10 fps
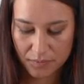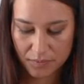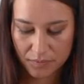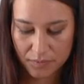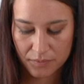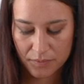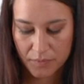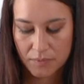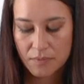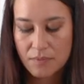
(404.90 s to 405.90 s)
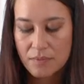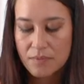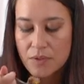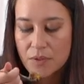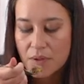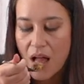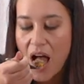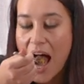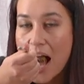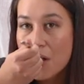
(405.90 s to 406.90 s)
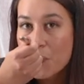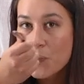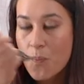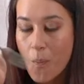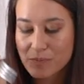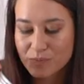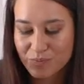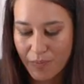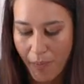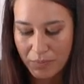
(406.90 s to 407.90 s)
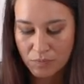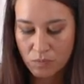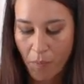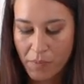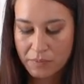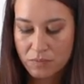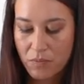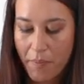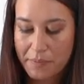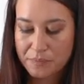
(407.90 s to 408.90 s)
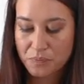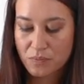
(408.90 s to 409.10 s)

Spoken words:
(silence)